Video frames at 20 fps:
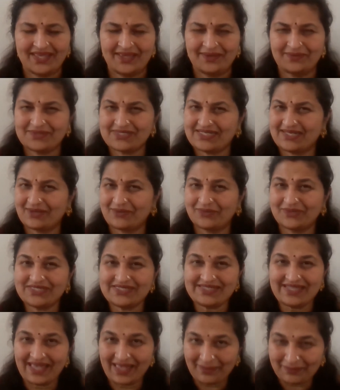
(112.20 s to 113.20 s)
I was like,
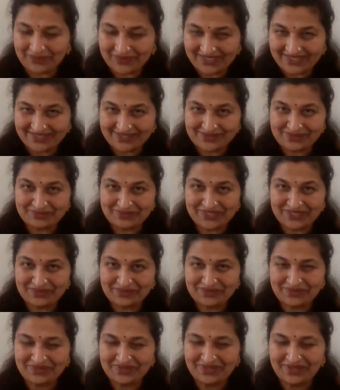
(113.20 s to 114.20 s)
what's happening to me?
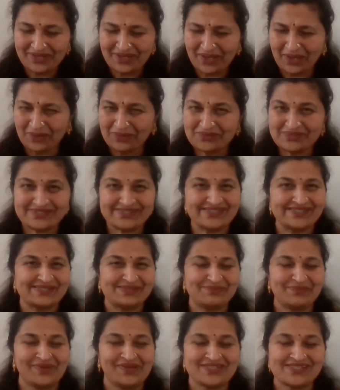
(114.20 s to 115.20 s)
How is
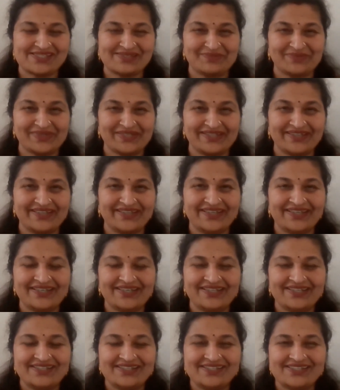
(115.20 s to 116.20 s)
this possible?
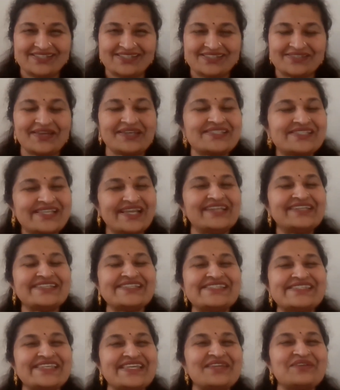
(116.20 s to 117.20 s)
So I
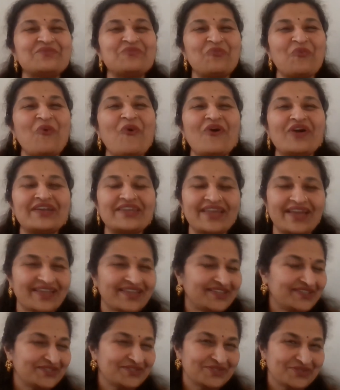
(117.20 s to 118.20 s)
started seeing what
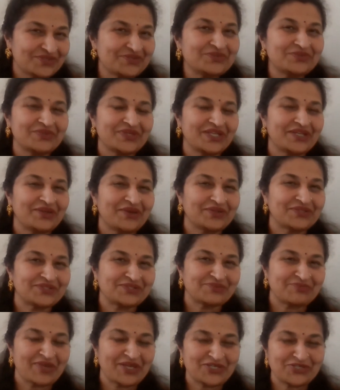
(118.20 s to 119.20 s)
I can do in order
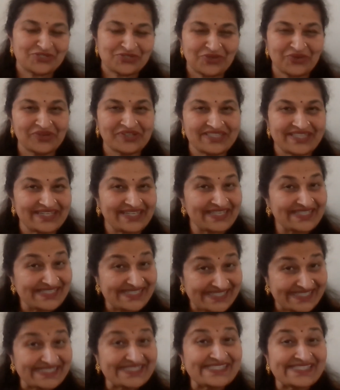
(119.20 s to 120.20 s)
to make sure that I
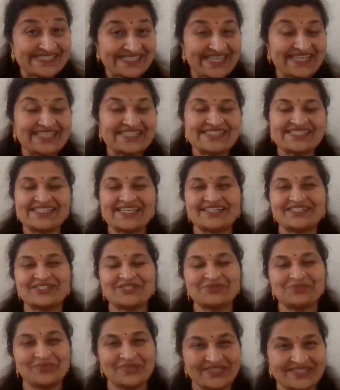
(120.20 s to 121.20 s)
still stay in
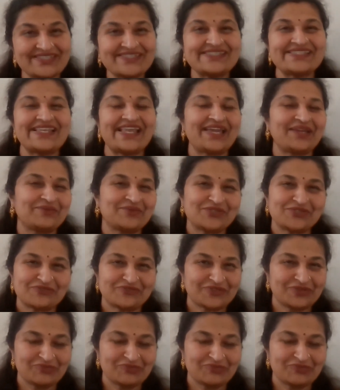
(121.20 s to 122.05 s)
touch with this language of